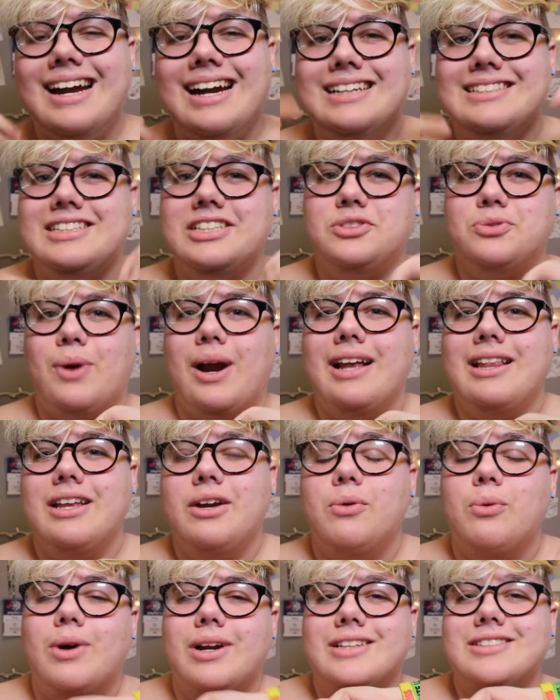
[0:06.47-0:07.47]
guys, it's Riley.
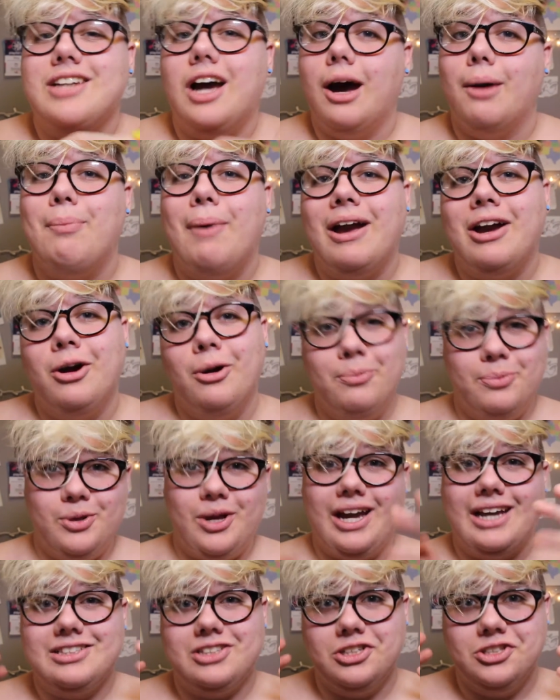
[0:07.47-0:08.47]
What is up? I hope you
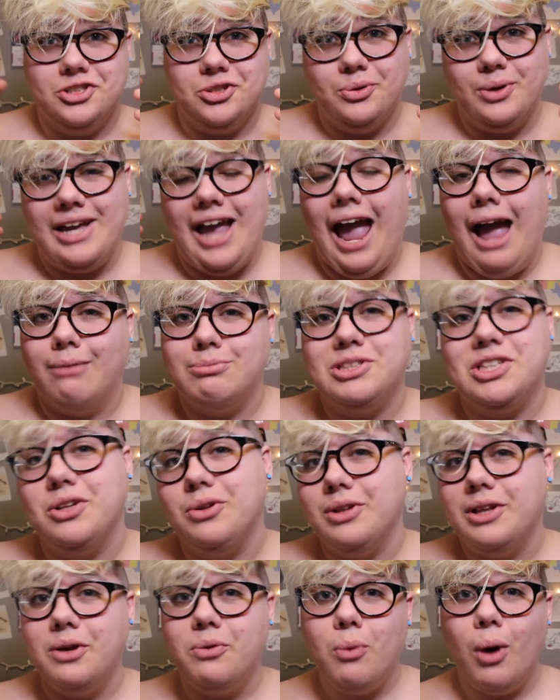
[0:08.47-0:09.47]
guys are doing
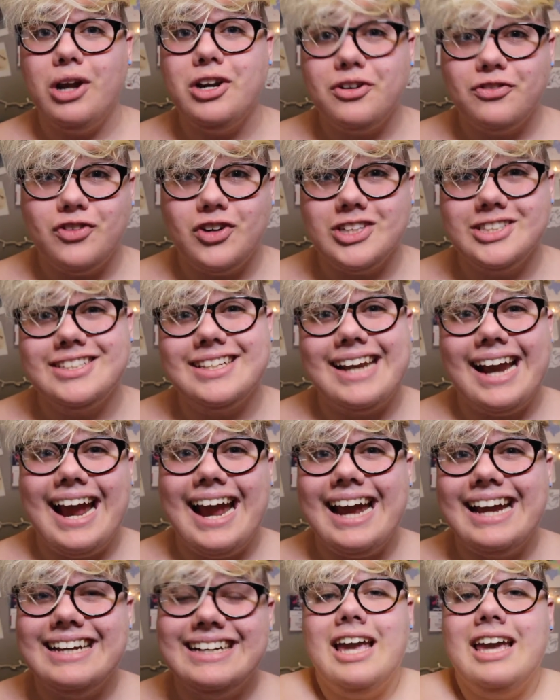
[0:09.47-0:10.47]
absolutely wonderful
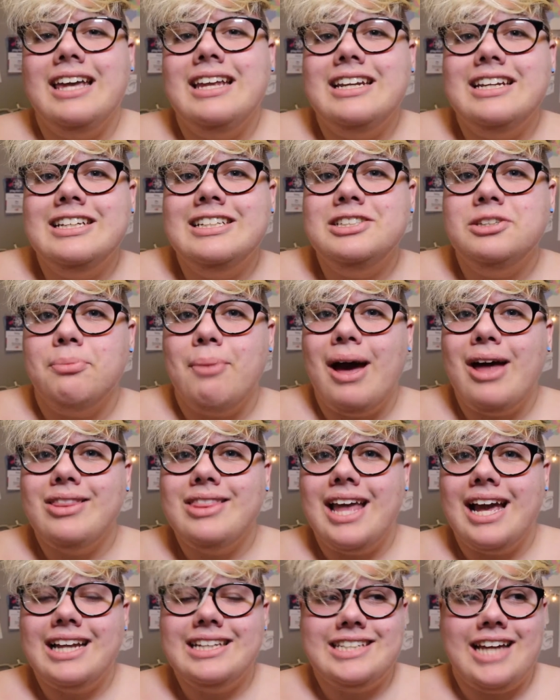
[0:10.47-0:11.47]
today. It is
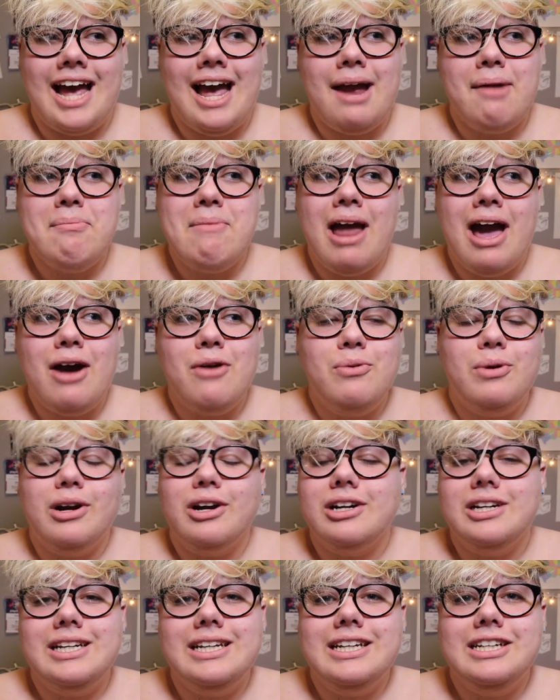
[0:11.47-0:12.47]
about that time now
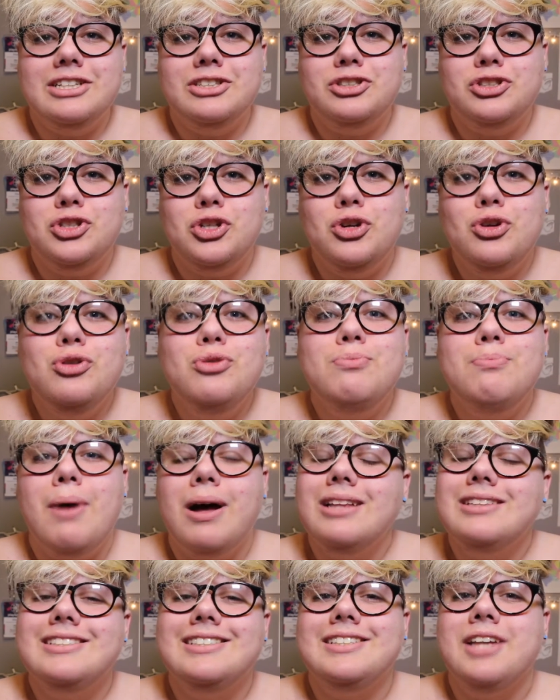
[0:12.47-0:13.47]
where it is two
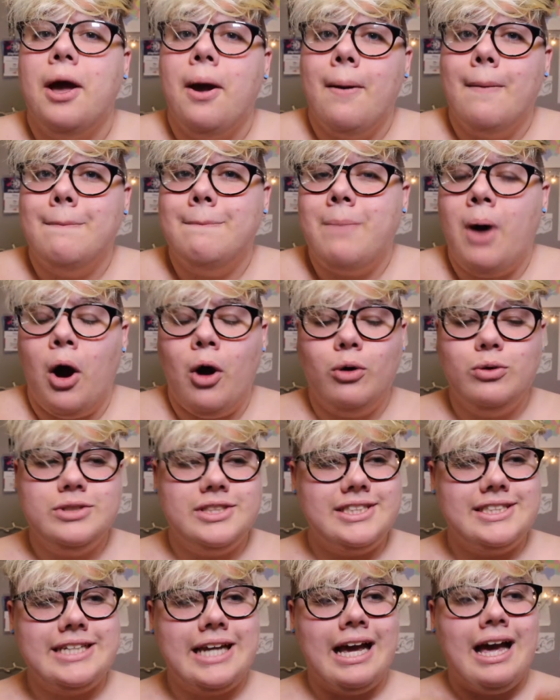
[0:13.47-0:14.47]
months
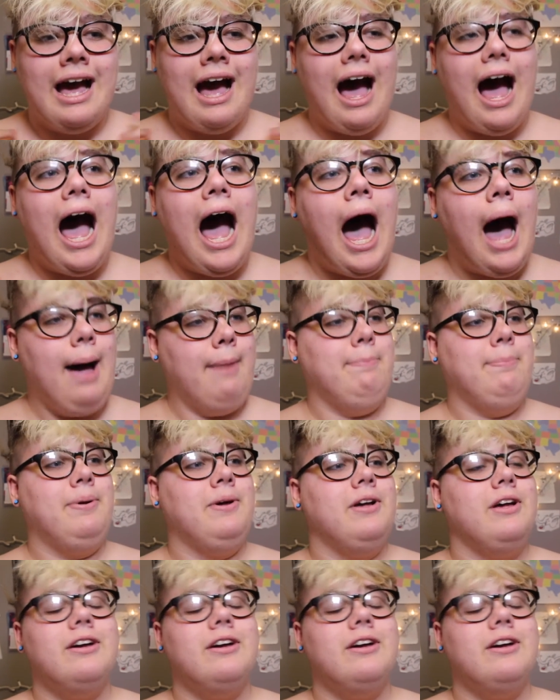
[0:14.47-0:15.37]
post-op